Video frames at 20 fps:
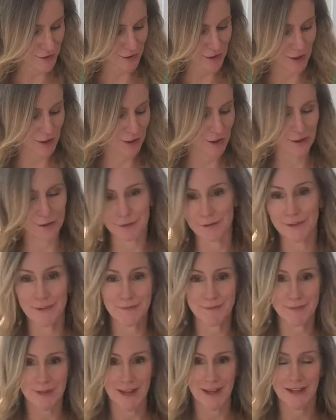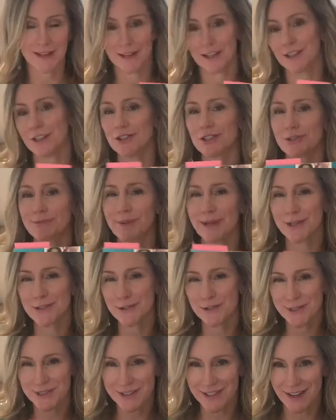of The Kitchen
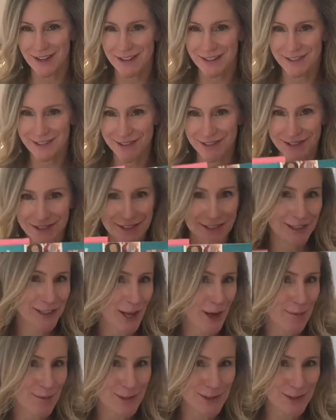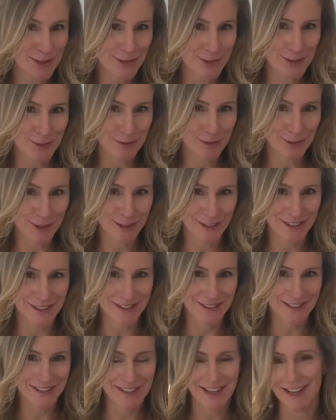Pantry Scientist, Chemistry for
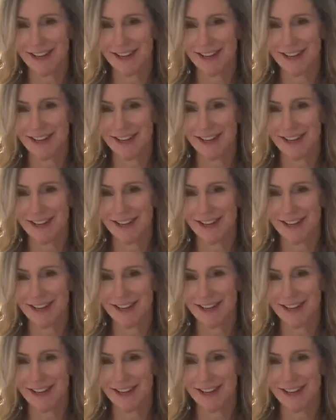Kids.